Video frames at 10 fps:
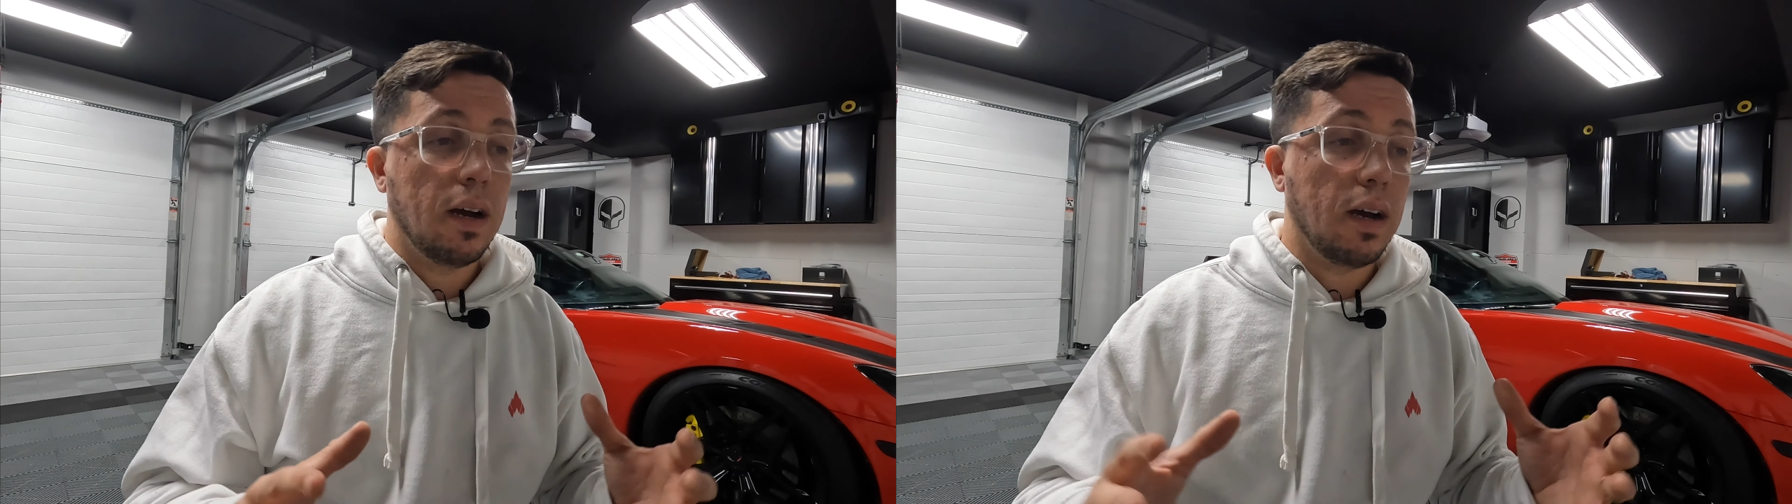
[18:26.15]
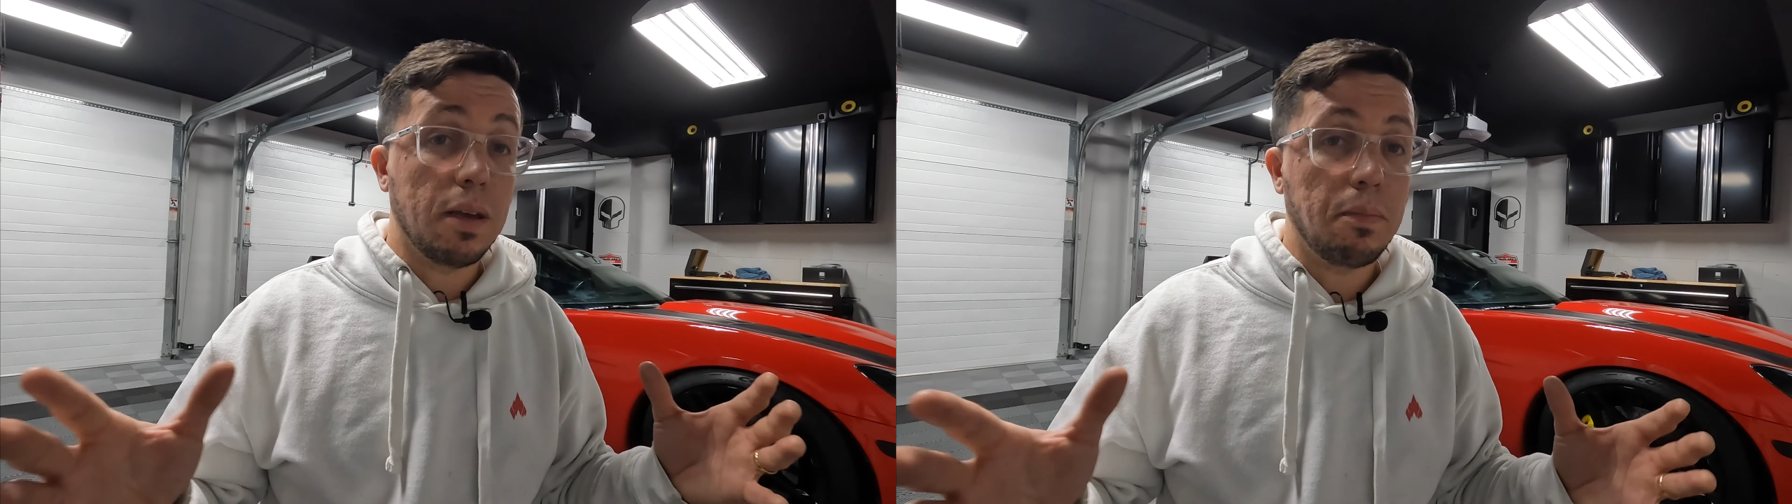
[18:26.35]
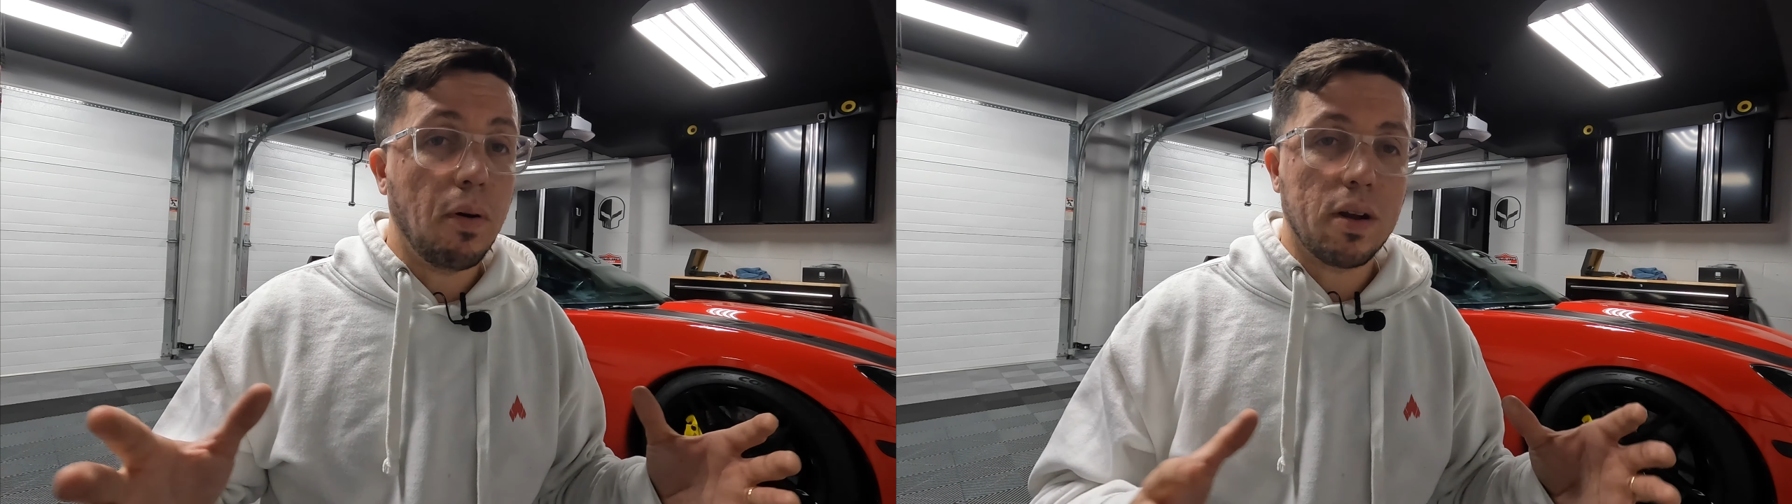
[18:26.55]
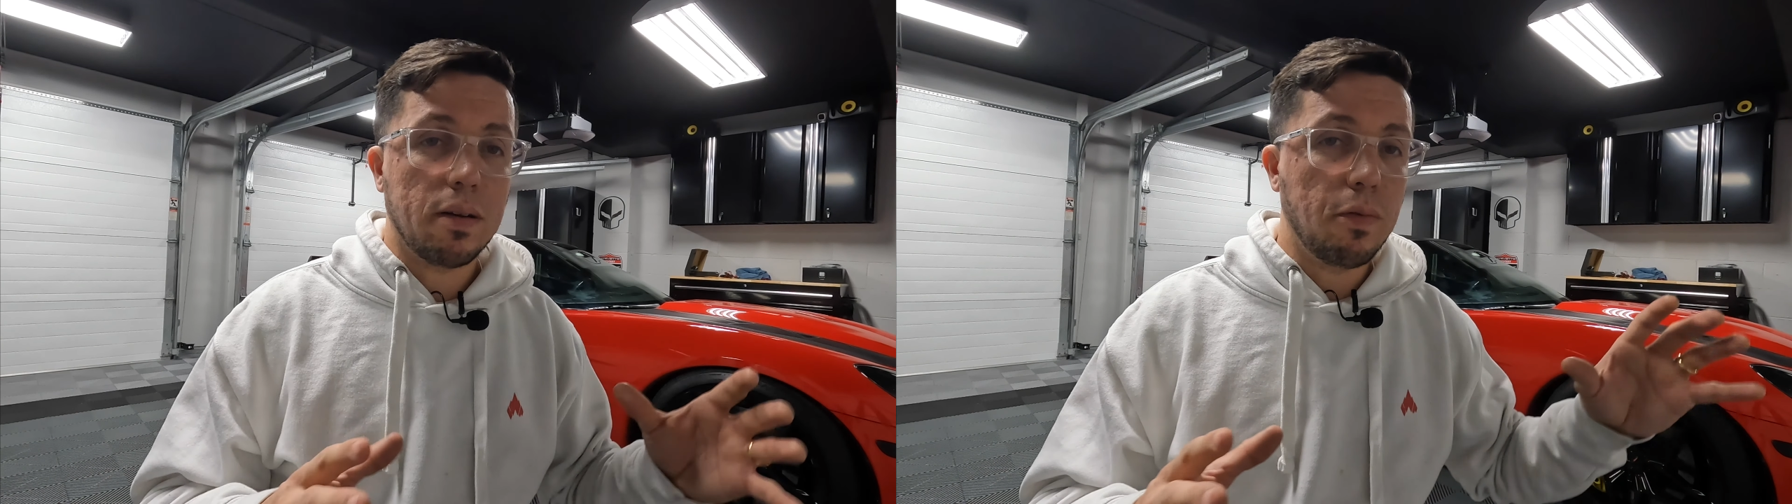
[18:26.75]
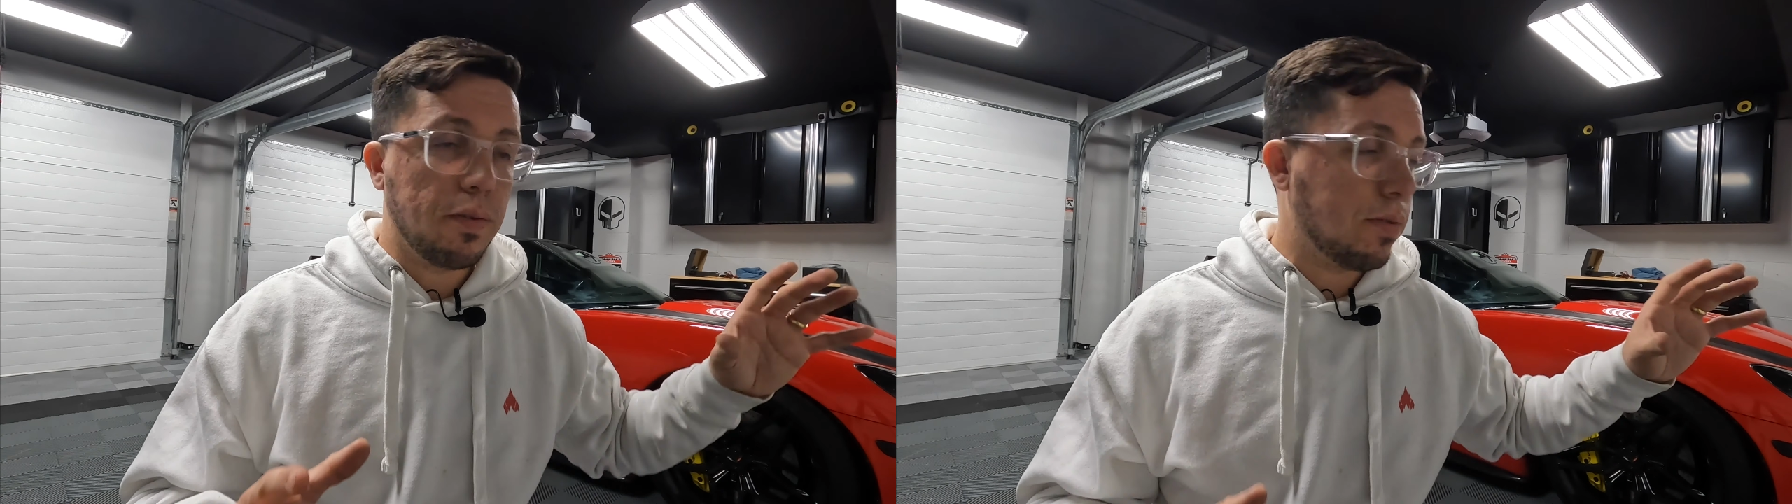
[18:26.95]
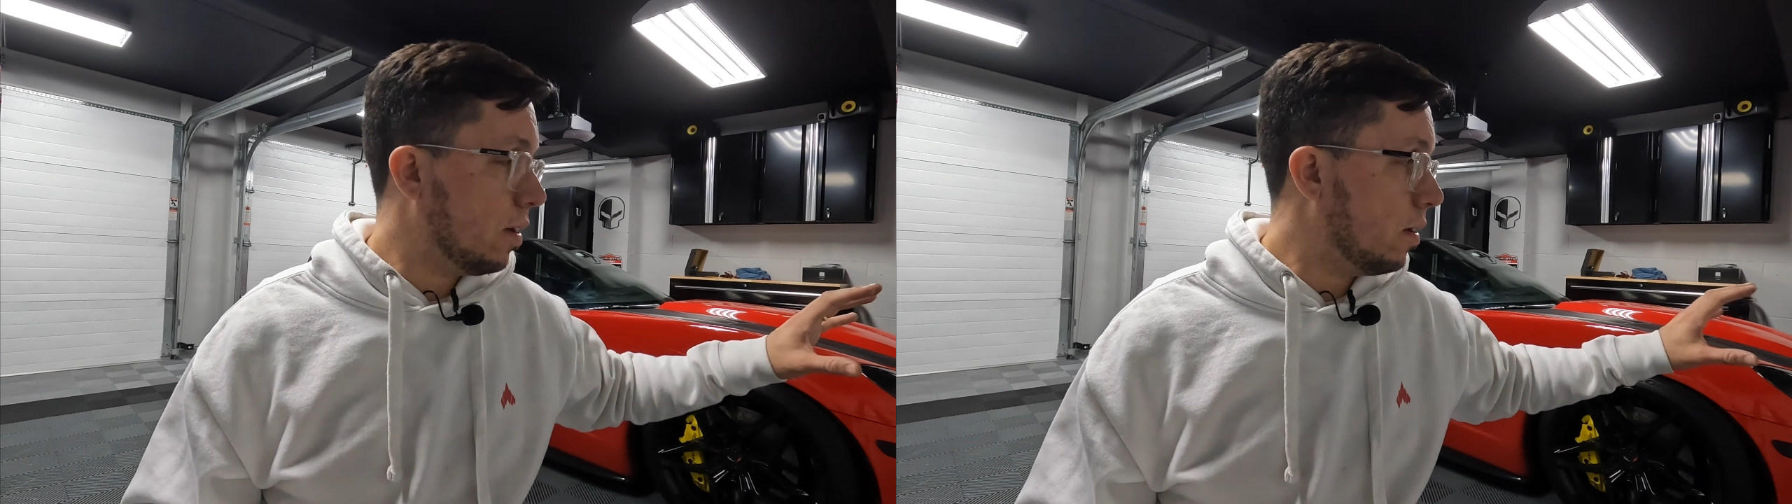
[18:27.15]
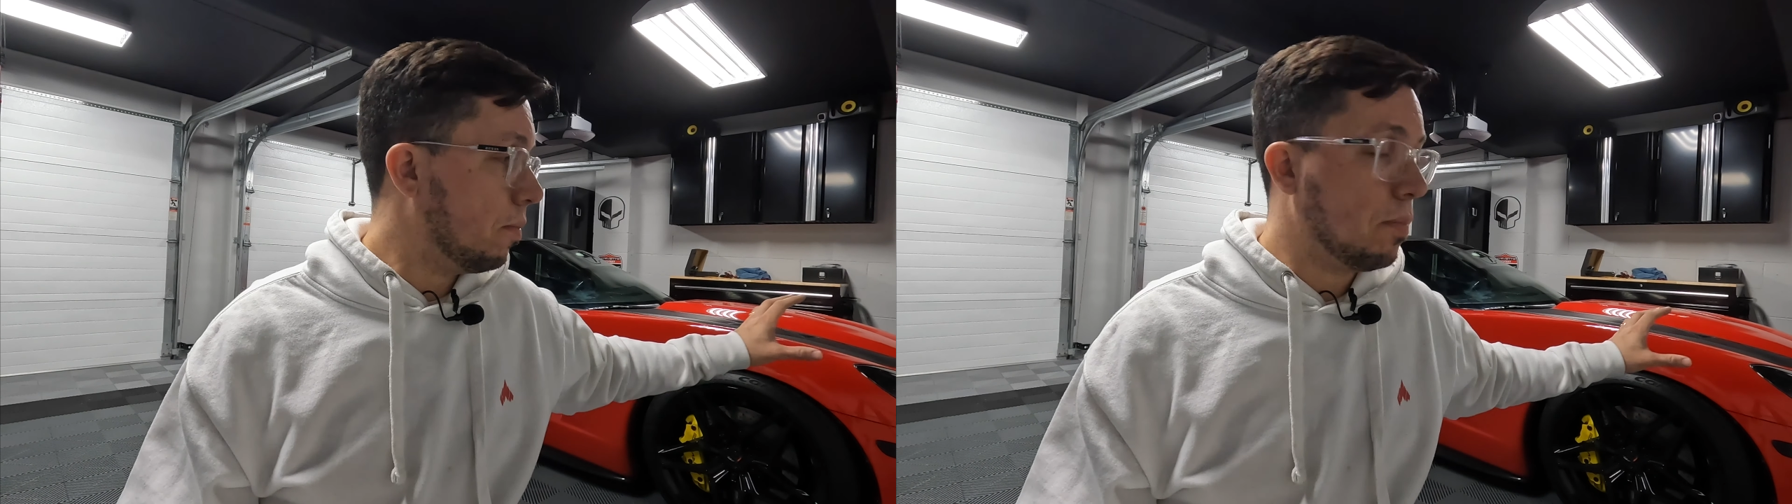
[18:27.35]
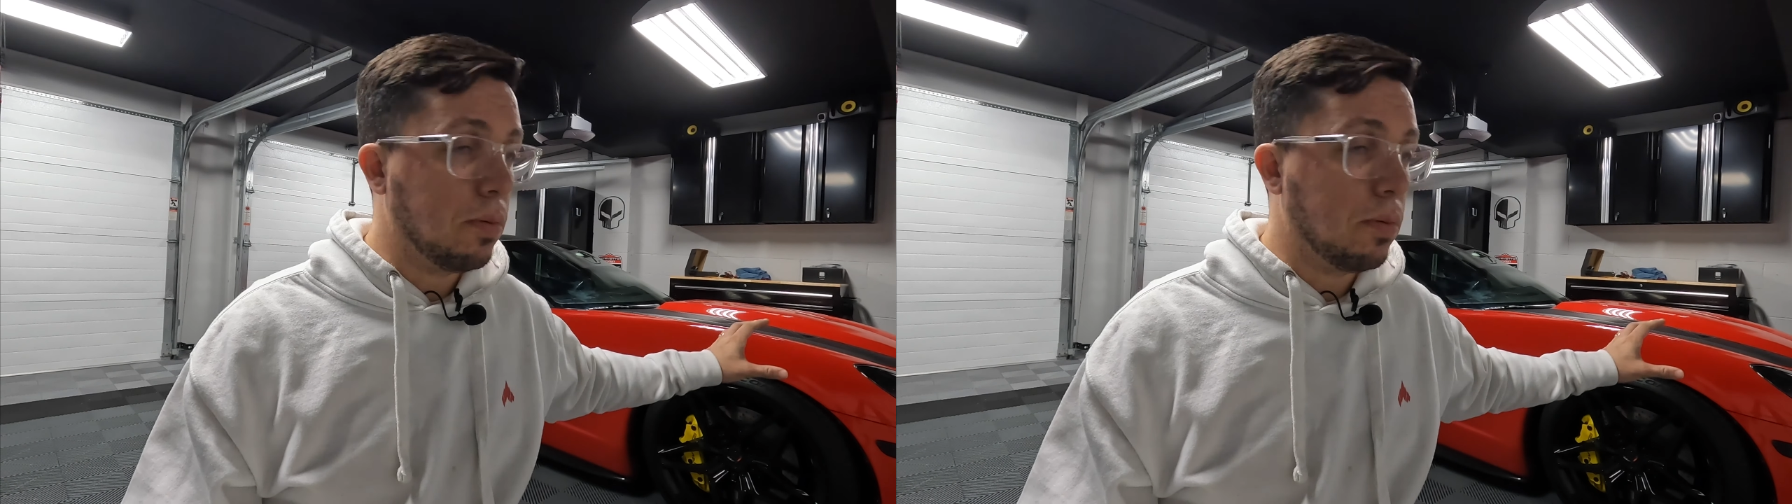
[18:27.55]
He bought it with a